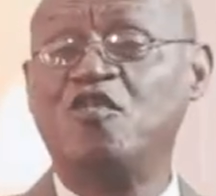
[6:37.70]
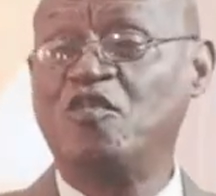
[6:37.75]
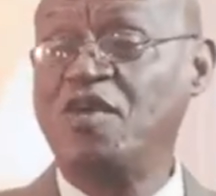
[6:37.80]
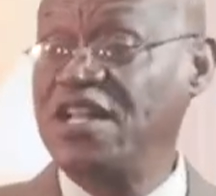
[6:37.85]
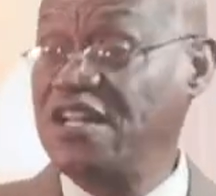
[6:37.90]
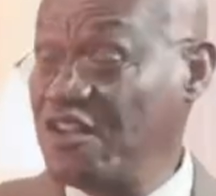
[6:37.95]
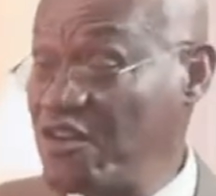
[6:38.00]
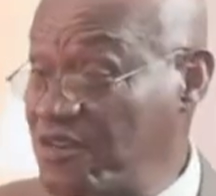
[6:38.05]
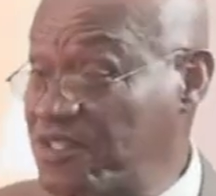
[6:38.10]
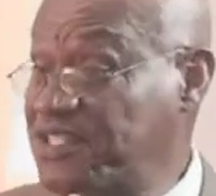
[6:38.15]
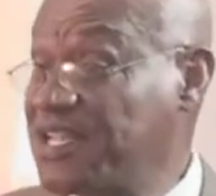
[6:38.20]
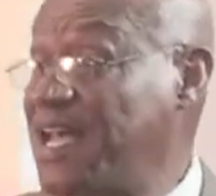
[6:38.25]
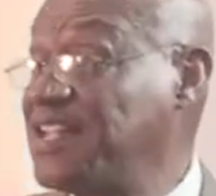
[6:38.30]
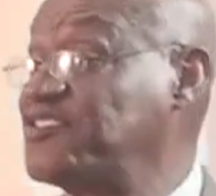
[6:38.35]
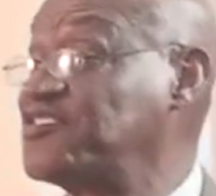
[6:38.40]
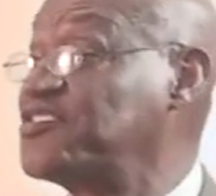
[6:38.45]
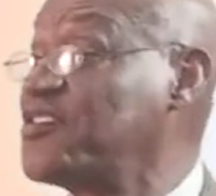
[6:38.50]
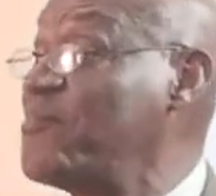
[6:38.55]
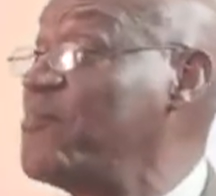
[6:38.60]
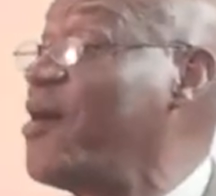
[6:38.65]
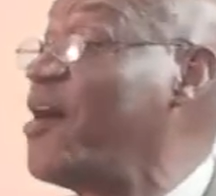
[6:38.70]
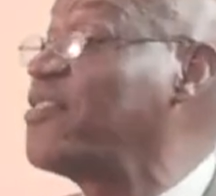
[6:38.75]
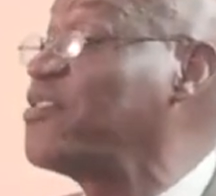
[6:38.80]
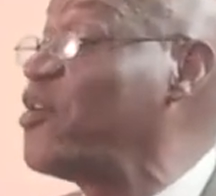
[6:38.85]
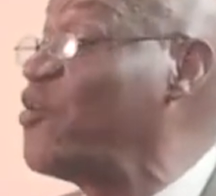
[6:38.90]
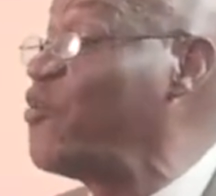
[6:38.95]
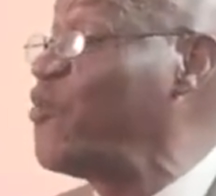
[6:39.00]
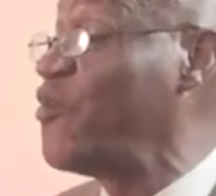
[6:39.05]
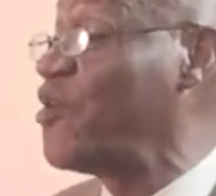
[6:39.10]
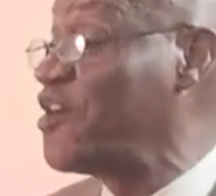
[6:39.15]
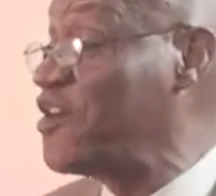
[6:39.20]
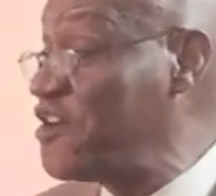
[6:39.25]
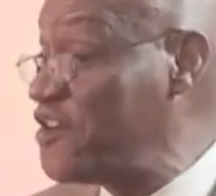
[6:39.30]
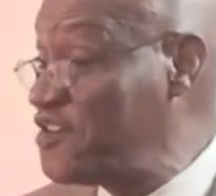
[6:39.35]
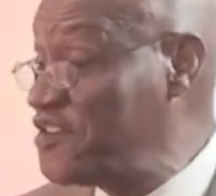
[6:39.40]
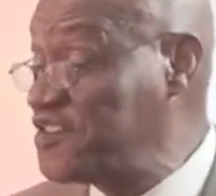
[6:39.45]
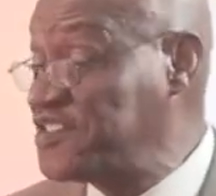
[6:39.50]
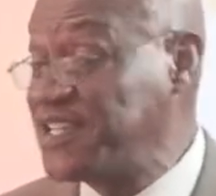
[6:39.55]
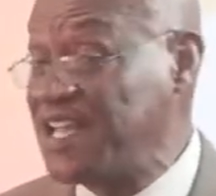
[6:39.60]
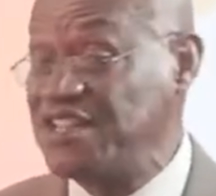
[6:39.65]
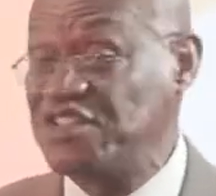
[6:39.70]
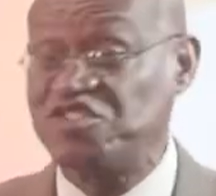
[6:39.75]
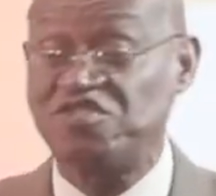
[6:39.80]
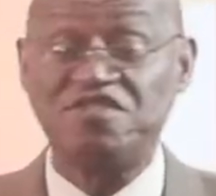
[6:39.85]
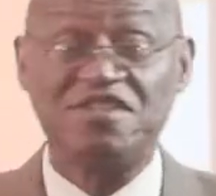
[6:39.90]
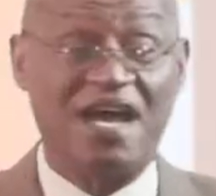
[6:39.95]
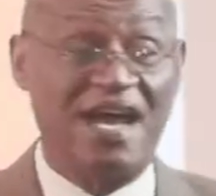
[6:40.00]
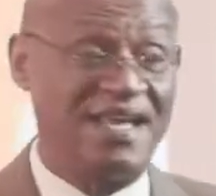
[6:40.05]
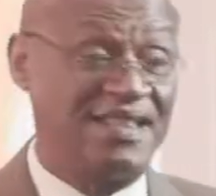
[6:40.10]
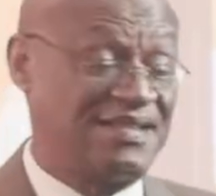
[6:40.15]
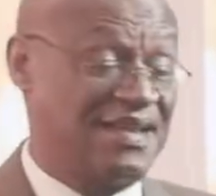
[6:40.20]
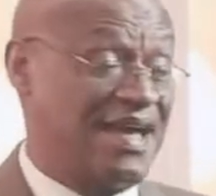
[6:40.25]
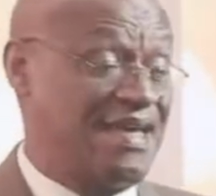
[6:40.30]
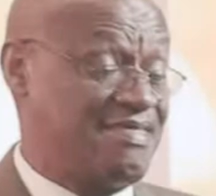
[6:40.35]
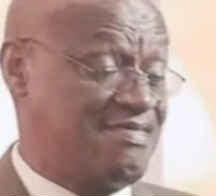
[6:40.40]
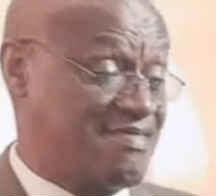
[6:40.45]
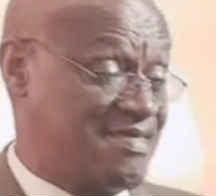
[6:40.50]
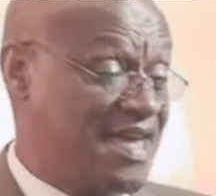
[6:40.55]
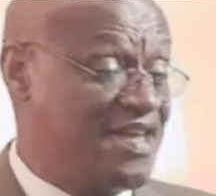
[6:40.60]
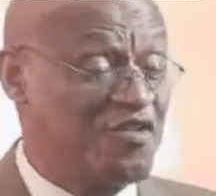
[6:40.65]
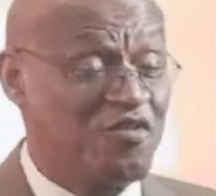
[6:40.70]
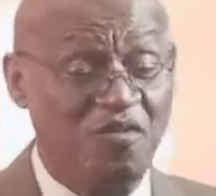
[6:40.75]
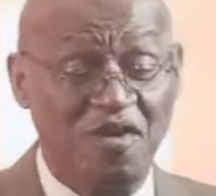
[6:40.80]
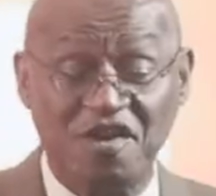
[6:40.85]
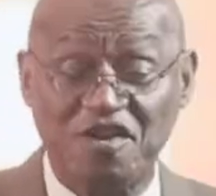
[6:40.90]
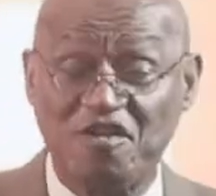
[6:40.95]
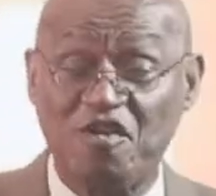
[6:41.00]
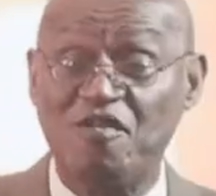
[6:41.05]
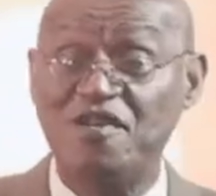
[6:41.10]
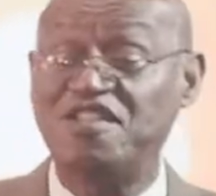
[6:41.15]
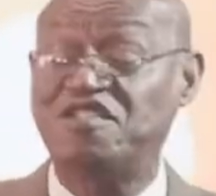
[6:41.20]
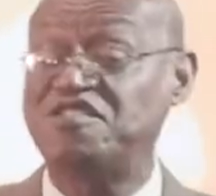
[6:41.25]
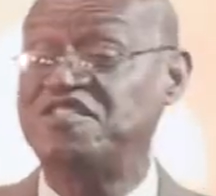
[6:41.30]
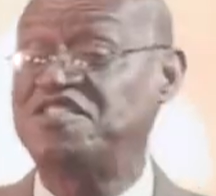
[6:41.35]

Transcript: we looked at some other words, and tonight I think we're going